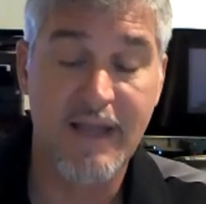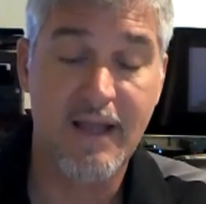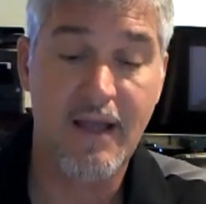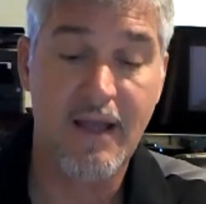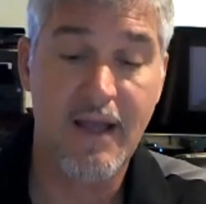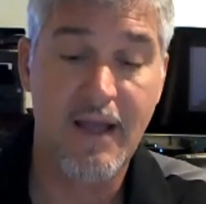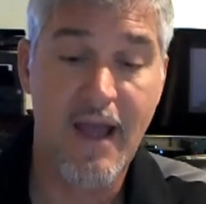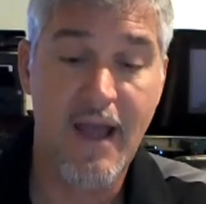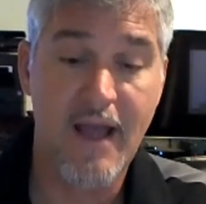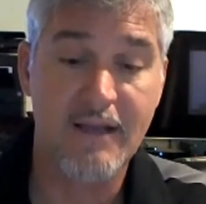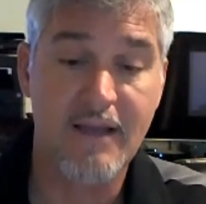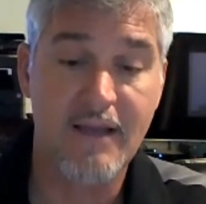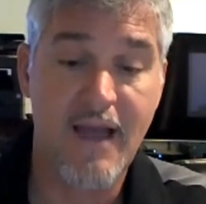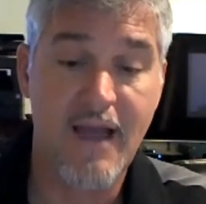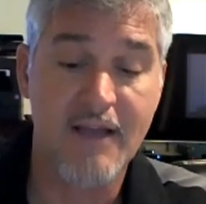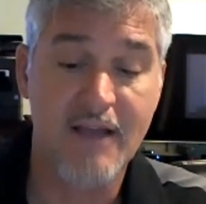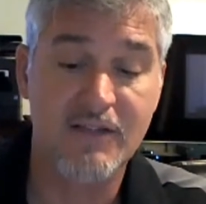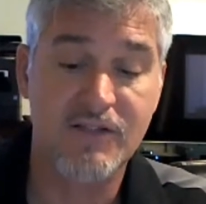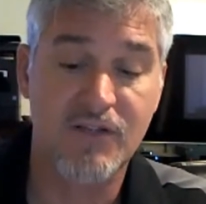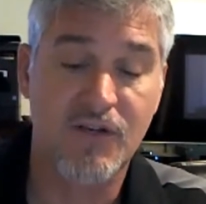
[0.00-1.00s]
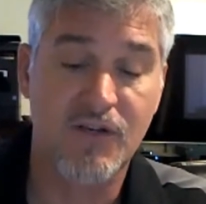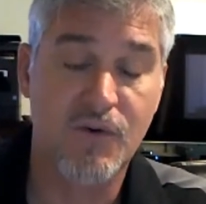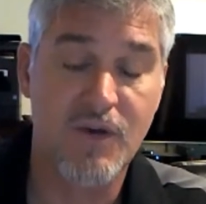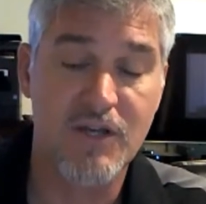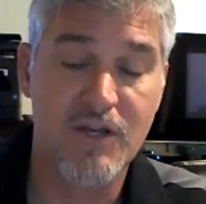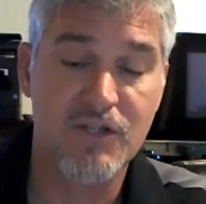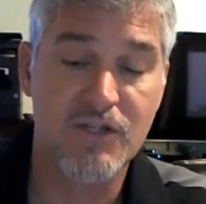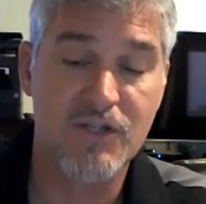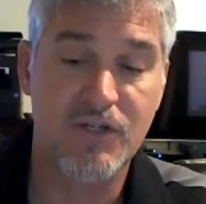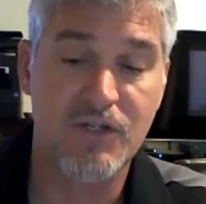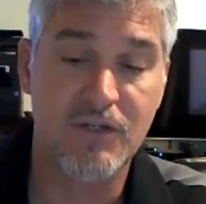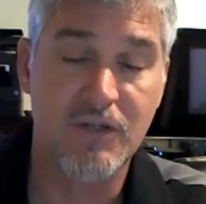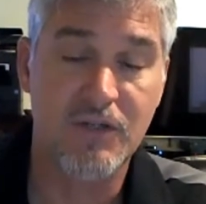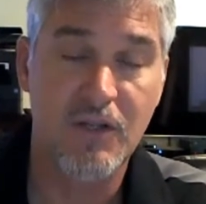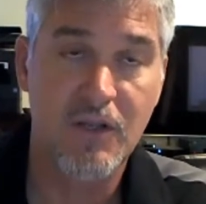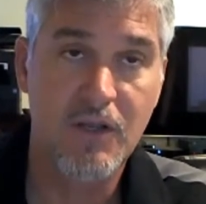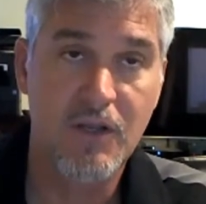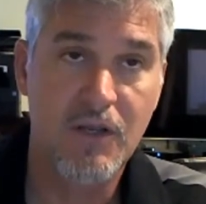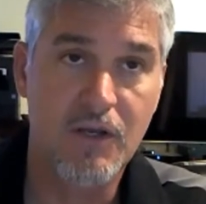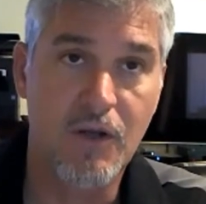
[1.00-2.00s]
asked the question,
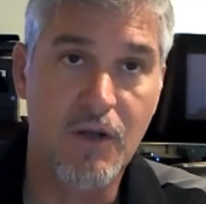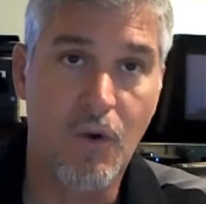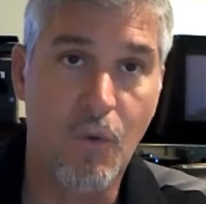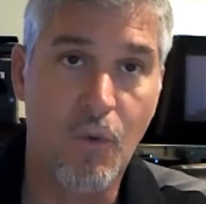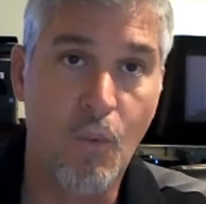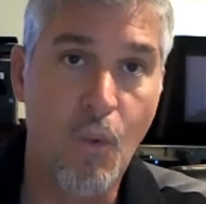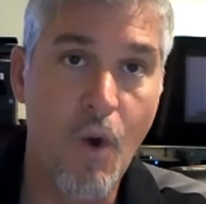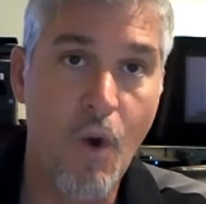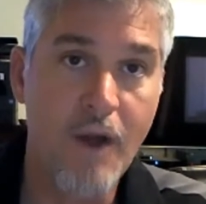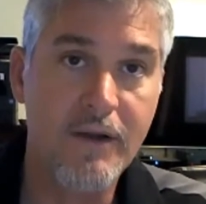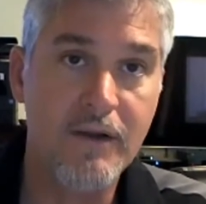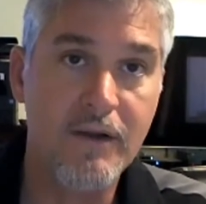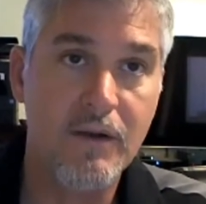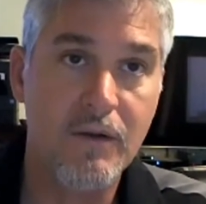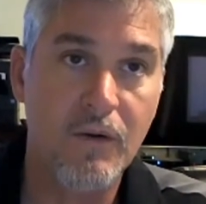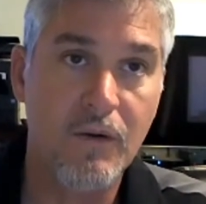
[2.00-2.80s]
what